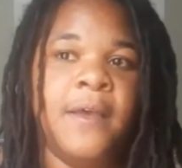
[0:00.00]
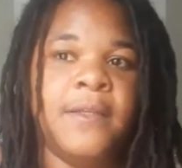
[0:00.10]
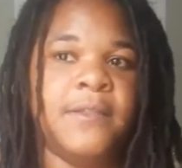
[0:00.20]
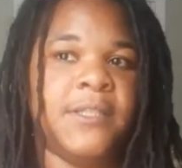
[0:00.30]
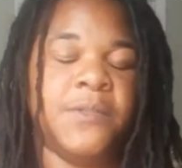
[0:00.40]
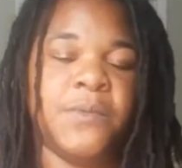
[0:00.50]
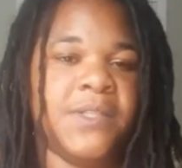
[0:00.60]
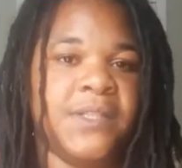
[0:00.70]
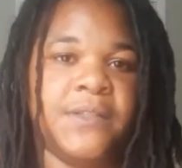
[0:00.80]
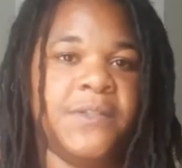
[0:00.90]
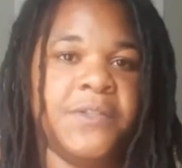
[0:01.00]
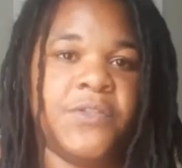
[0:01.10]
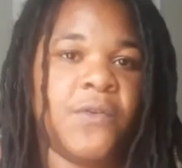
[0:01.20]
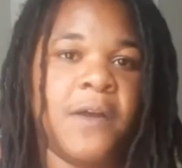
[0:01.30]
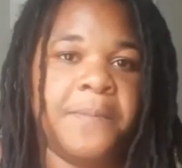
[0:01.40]
she was just
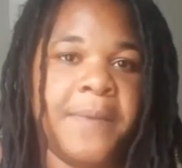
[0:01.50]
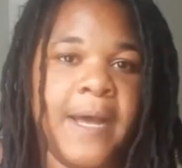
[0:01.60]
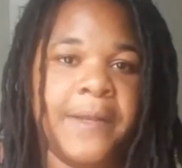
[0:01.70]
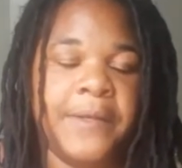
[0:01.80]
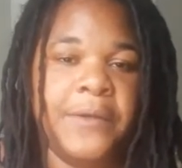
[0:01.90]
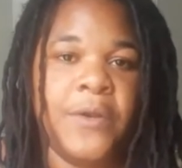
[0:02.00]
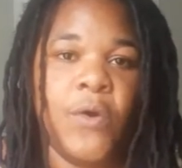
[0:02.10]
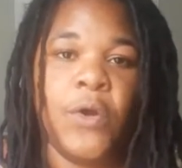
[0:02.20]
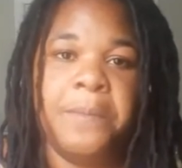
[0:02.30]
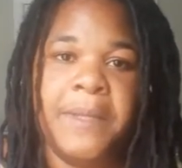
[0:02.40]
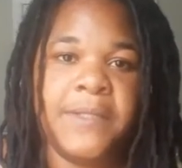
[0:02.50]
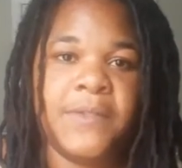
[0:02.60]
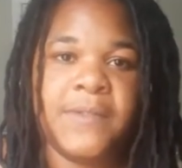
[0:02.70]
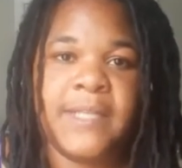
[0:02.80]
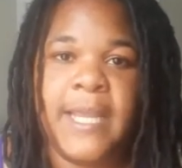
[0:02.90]
distraught about it. You know, her
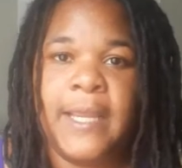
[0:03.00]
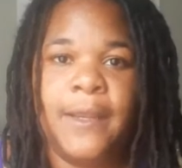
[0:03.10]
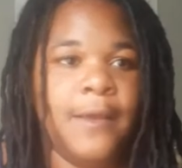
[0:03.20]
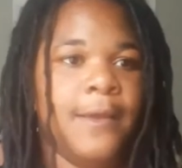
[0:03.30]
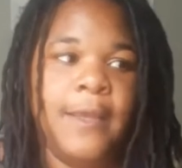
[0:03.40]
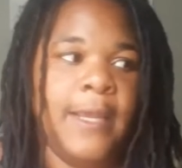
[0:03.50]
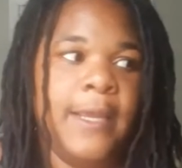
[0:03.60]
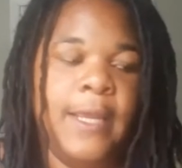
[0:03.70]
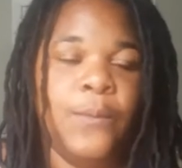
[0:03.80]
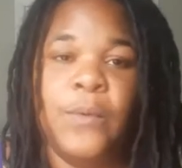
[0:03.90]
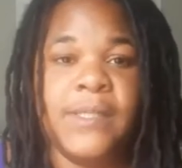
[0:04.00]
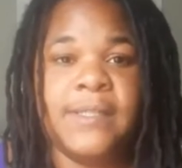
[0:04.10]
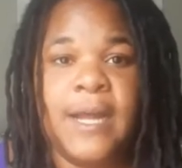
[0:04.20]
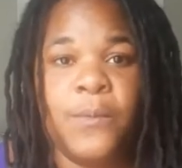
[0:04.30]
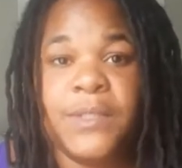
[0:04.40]
mental state, it
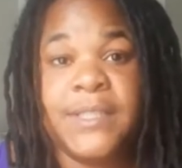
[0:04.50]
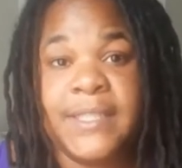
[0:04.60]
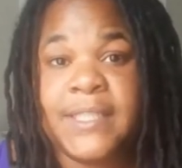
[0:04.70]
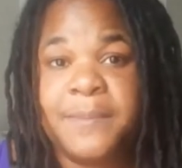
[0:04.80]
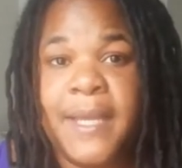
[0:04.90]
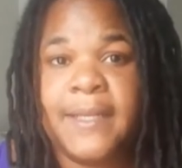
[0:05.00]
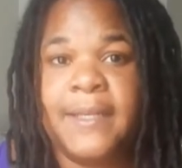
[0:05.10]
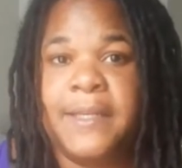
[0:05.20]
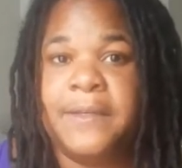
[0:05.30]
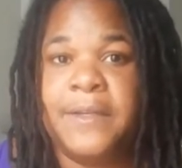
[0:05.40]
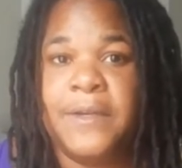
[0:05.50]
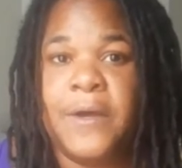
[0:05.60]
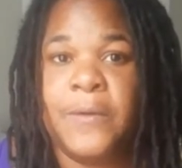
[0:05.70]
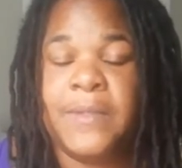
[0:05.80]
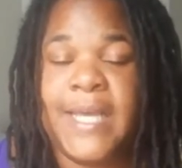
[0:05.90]
was not what she expected. And, you
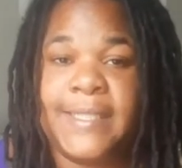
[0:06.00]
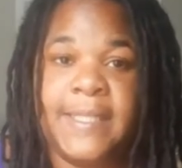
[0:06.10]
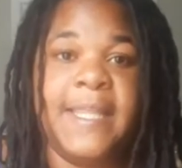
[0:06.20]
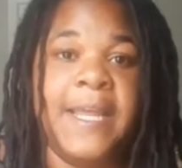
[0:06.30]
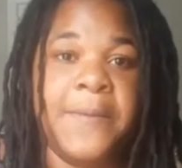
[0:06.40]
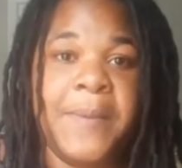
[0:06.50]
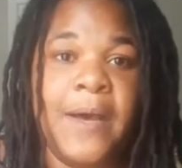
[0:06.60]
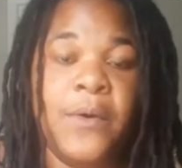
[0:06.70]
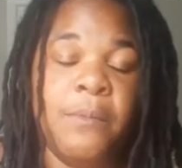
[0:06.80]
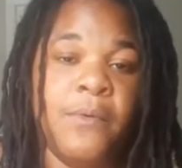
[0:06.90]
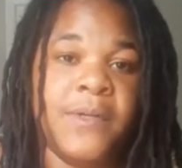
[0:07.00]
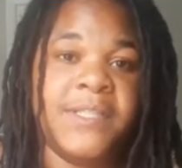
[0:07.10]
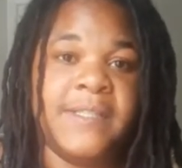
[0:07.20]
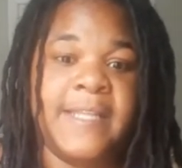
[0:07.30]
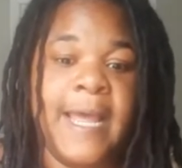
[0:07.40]
know, that's the thing about
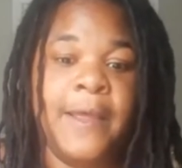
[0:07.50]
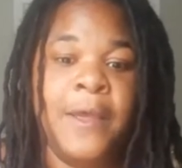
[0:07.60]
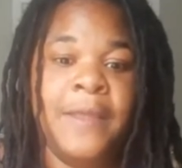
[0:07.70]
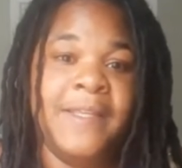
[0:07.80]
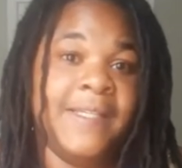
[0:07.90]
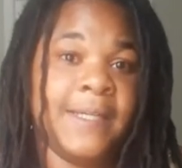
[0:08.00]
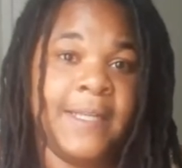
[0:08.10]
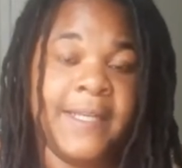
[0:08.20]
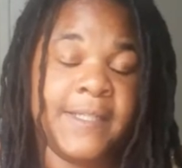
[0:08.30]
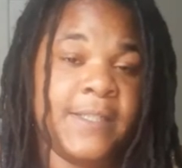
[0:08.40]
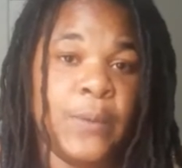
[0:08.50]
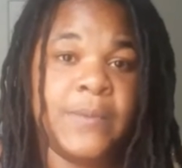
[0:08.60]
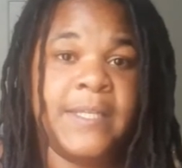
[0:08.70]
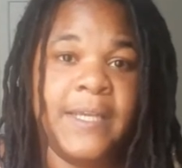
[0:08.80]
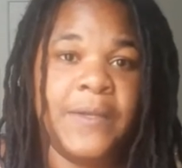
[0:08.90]
abortions that these clinics
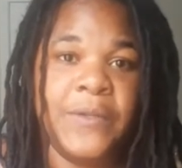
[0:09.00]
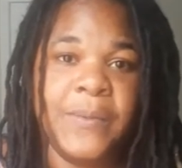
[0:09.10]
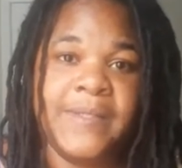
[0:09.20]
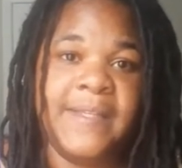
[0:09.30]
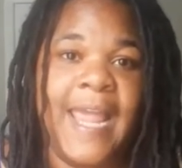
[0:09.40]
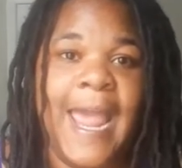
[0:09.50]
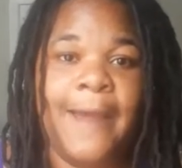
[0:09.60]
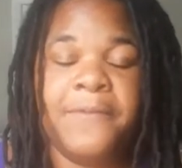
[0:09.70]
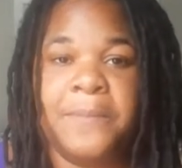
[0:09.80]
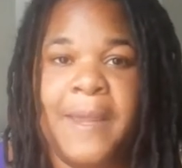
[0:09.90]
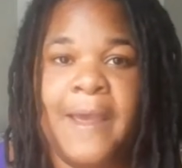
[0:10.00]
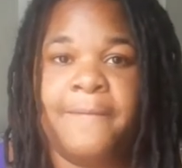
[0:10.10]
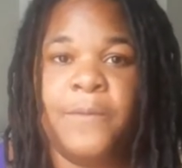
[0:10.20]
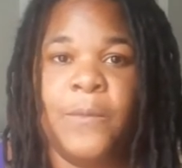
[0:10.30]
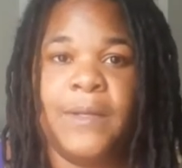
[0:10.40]
don't tell you, is the
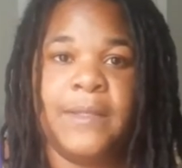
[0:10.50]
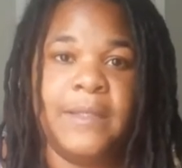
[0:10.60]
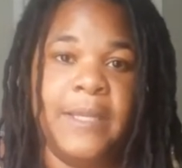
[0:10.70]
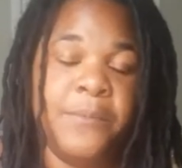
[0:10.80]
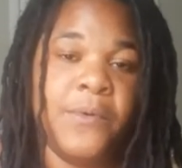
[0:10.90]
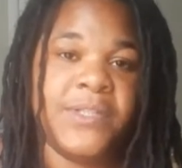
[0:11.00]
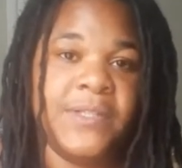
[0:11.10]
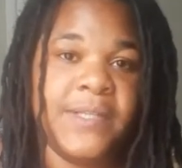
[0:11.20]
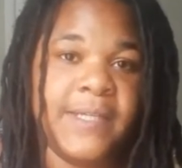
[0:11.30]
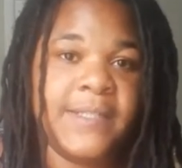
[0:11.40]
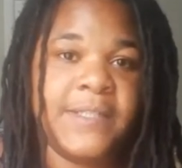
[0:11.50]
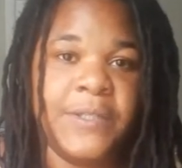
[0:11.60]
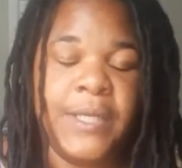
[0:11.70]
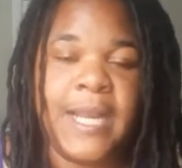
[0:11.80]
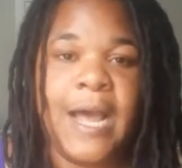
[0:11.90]
aftermath, what the abortion does to
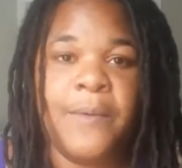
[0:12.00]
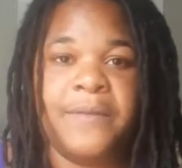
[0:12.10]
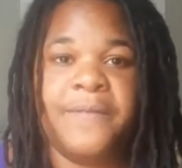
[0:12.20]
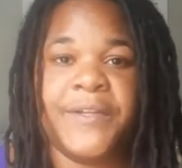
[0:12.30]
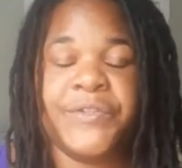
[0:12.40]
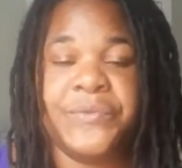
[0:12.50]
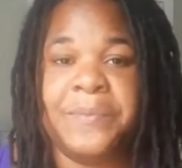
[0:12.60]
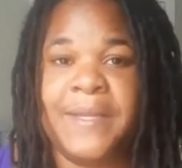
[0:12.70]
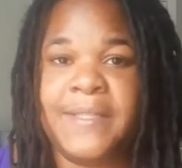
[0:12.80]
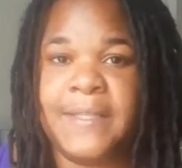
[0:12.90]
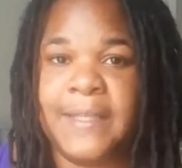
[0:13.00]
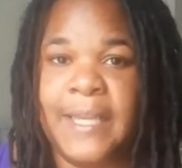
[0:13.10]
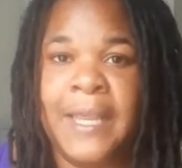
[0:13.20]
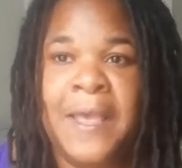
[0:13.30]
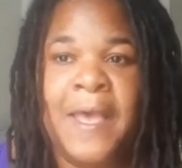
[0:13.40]
you and how it affects you
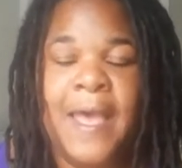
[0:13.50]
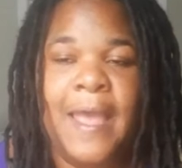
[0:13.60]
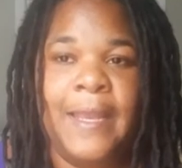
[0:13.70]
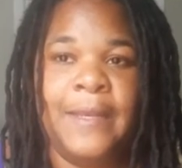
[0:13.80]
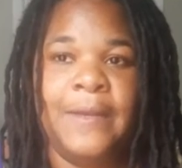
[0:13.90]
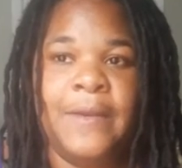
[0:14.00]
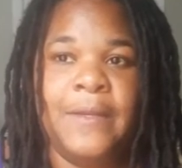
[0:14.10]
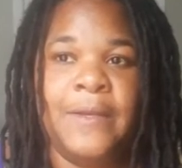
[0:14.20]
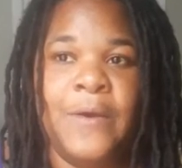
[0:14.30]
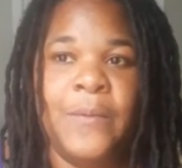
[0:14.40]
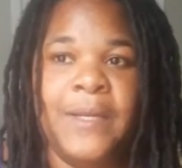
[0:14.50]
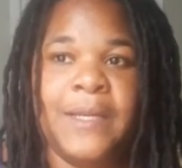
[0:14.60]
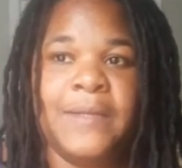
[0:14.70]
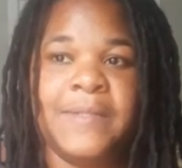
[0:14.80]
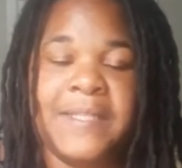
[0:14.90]
mentally. And, you know, when
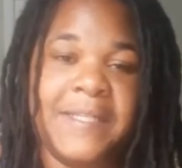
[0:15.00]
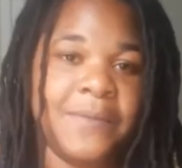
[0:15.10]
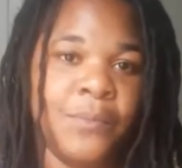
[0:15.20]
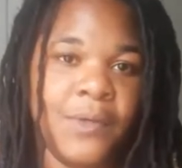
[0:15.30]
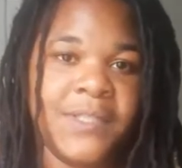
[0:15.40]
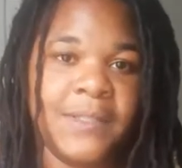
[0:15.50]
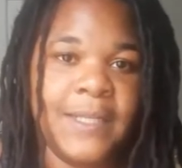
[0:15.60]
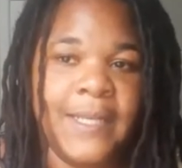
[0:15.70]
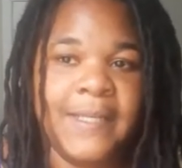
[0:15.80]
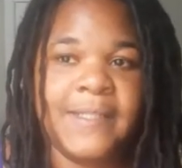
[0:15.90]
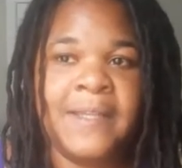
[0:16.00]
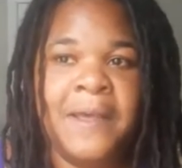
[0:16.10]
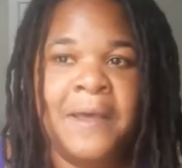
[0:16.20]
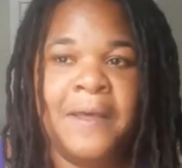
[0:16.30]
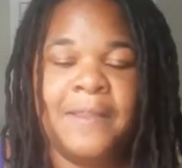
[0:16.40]
it comes to these abortion clinics,
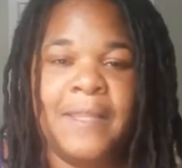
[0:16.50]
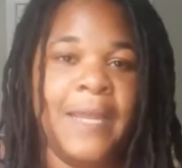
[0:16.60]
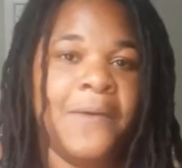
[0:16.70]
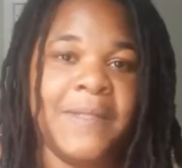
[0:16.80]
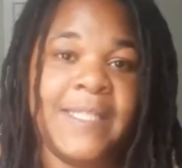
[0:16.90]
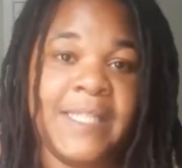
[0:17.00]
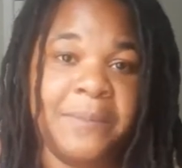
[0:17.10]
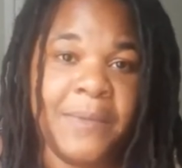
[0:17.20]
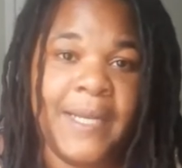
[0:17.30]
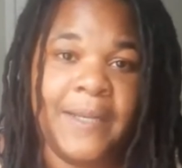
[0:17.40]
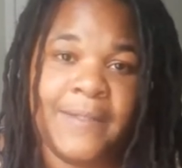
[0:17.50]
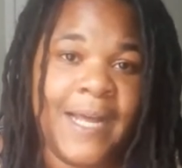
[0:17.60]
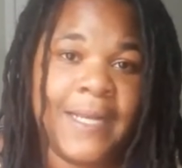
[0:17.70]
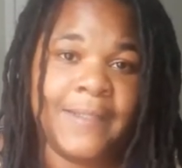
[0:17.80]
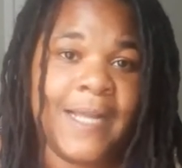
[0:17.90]
they only see money, a
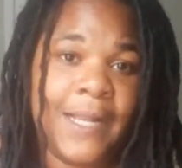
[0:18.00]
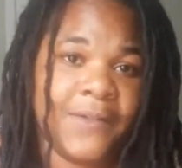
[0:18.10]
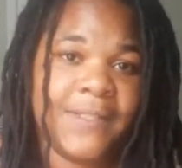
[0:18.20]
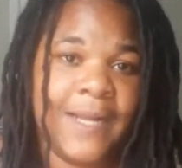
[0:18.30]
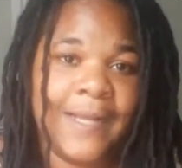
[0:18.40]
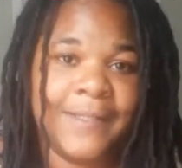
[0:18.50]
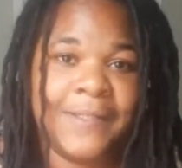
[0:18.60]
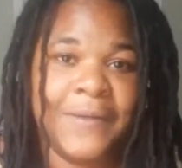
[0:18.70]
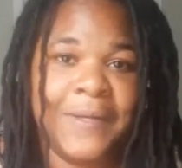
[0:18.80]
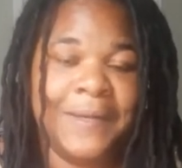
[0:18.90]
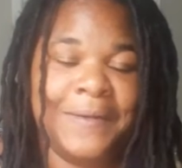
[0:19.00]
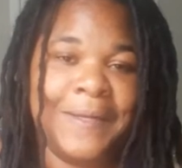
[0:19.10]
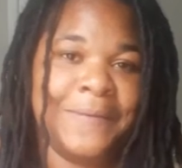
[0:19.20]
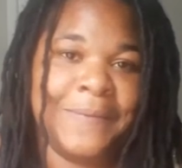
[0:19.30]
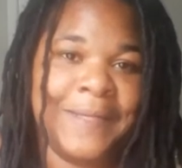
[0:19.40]
dollar sign, so they
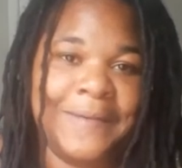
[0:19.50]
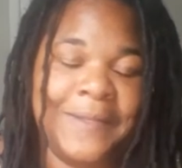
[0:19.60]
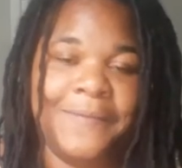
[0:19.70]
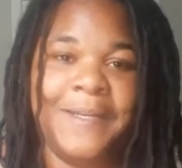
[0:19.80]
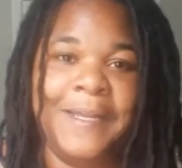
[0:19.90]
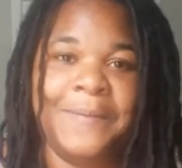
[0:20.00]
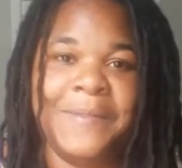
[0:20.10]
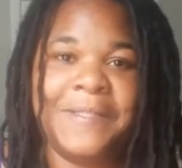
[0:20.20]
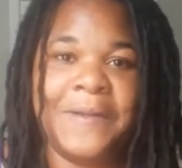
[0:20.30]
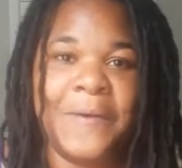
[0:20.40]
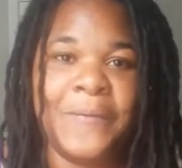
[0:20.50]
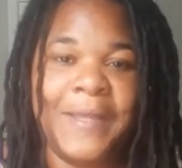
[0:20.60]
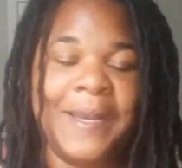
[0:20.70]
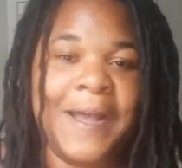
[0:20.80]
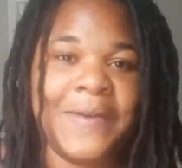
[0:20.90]
don't give a damn. So
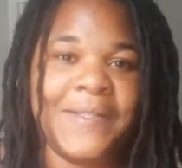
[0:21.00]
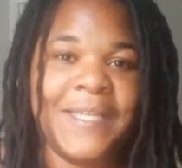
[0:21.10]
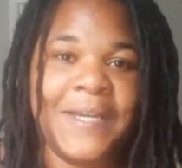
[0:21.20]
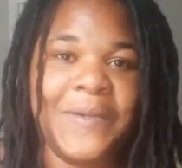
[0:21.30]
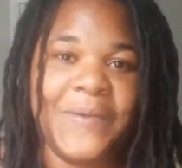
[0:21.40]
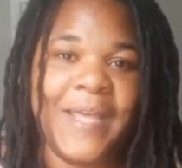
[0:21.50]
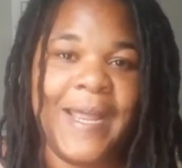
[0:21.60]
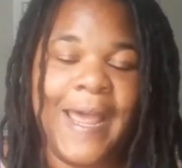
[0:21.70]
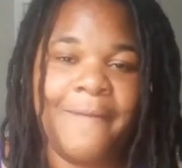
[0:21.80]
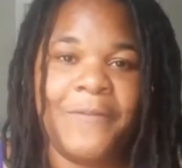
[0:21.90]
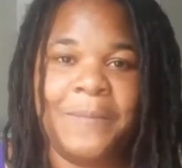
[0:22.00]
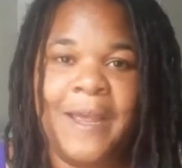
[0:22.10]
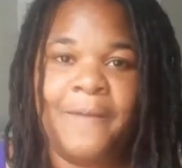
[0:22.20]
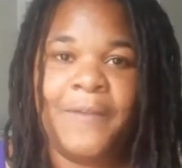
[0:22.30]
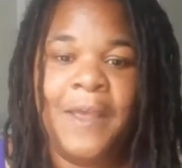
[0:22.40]
they're not going to tell you that
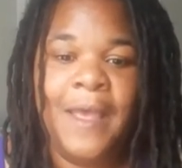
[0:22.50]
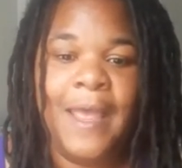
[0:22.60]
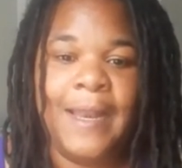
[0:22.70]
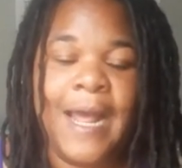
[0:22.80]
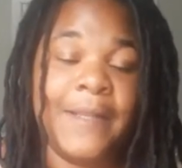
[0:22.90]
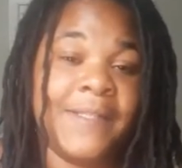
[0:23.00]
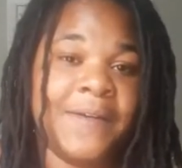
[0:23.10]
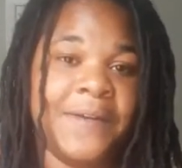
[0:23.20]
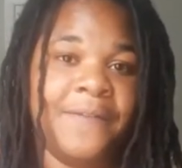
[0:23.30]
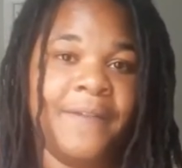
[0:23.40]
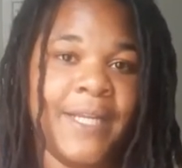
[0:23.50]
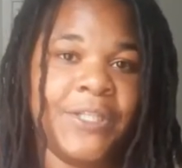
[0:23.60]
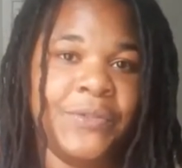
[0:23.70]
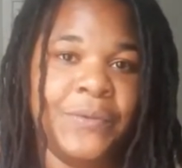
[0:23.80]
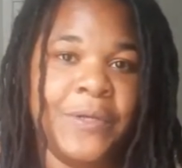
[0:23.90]
aftermath and how that's going to
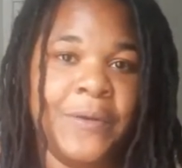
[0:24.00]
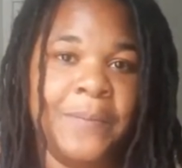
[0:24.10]
affect you, you know,